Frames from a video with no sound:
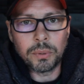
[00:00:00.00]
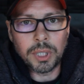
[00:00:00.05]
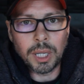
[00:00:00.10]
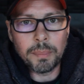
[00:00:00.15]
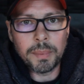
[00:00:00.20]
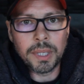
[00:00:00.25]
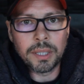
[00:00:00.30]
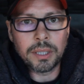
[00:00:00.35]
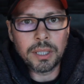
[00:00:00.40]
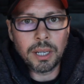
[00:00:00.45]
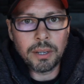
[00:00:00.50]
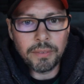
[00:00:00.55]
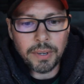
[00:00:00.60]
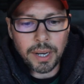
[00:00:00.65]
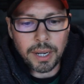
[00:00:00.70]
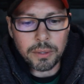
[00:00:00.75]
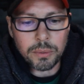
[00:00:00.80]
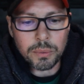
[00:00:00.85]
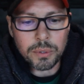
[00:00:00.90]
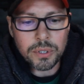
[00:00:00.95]
fundamental
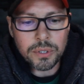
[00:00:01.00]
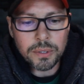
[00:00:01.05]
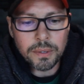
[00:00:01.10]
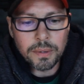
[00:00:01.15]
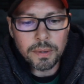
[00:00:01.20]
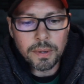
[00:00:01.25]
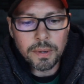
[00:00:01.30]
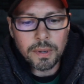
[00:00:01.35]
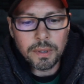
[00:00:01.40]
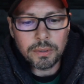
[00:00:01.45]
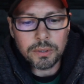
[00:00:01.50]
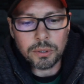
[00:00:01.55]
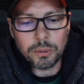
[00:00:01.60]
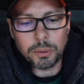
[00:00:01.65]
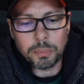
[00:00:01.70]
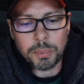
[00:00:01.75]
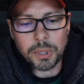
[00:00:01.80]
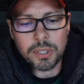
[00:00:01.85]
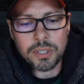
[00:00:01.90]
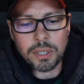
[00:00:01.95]
values?
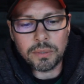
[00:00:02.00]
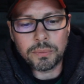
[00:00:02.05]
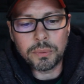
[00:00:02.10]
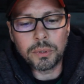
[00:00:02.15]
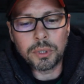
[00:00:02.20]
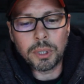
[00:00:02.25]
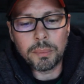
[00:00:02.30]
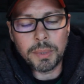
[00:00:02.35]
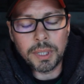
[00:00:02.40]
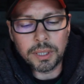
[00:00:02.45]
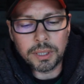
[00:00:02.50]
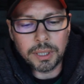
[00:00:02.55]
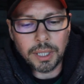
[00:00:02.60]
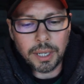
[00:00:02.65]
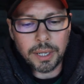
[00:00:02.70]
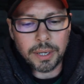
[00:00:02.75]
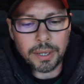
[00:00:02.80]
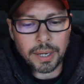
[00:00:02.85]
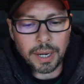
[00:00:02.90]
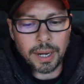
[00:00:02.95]
So the basic
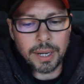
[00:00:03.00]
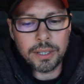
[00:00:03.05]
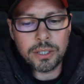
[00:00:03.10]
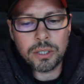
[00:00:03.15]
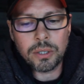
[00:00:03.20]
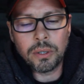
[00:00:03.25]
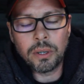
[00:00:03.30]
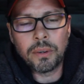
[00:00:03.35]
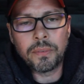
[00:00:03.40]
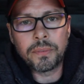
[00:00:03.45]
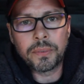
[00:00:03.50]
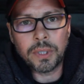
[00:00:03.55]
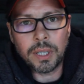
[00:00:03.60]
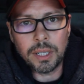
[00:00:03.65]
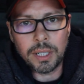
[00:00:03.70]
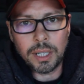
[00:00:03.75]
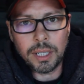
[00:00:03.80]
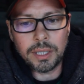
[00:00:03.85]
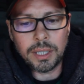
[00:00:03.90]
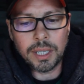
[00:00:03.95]
fundamental rights of
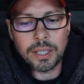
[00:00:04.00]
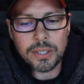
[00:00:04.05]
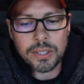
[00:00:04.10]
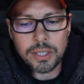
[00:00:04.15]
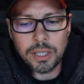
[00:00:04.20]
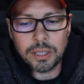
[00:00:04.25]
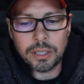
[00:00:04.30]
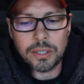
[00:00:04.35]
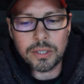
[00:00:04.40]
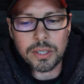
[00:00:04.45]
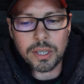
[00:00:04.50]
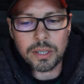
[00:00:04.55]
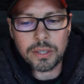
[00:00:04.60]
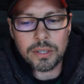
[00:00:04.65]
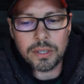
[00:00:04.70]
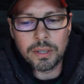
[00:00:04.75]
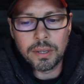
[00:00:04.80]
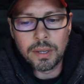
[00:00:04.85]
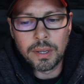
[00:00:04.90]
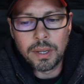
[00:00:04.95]
Canadian
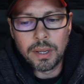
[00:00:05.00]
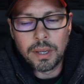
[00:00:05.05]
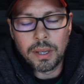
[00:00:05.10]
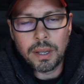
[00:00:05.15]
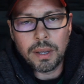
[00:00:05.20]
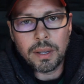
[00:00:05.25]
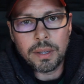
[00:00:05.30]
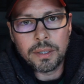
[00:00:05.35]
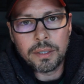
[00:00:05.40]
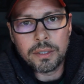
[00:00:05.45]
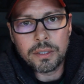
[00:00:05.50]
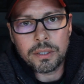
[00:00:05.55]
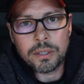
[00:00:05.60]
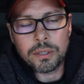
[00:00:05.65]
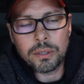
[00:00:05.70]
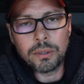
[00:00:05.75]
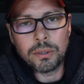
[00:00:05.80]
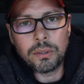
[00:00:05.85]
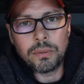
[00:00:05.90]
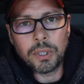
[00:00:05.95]
citizens.
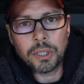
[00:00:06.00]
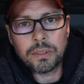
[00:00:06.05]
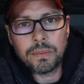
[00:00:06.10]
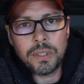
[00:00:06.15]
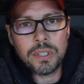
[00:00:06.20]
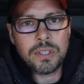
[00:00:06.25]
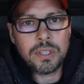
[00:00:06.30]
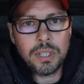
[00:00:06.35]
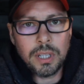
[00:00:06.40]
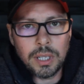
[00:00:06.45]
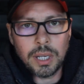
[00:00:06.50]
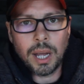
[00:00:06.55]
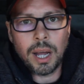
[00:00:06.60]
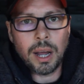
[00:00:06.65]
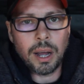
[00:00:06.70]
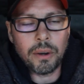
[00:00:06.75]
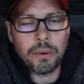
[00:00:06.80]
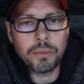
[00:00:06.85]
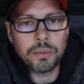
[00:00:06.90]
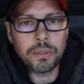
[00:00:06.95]
So what we see
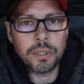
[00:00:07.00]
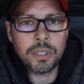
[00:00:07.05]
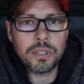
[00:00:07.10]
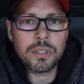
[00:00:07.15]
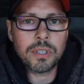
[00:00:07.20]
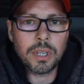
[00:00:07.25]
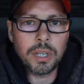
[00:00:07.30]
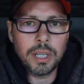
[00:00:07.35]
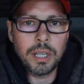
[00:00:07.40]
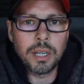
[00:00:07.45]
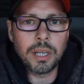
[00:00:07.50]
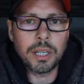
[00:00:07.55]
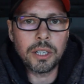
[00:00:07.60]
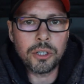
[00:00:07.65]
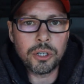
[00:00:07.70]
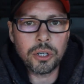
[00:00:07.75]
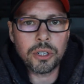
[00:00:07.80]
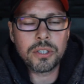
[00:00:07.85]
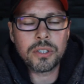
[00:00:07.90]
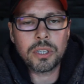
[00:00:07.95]
now, it's
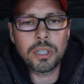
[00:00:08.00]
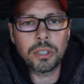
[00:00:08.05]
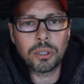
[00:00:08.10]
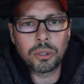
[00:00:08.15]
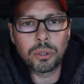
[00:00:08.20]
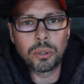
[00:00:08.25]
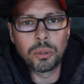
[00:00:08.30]
clearly Justin